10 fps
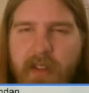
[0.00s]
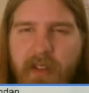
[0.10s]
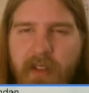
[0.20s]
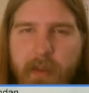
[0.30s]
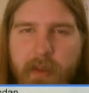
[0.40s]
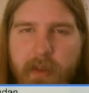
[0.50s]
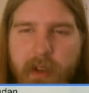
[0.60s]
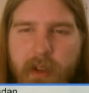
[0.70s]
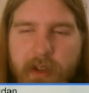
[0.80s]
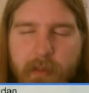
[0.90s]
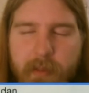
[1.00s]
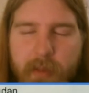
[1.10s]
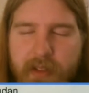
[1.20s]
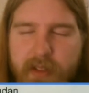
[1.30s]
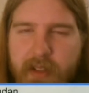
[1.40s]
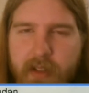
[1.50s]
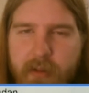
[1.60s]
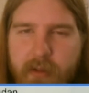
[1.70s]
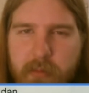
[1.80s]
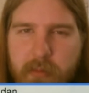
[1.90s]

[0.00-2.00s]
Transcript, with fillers: this is coming to to PlayStation?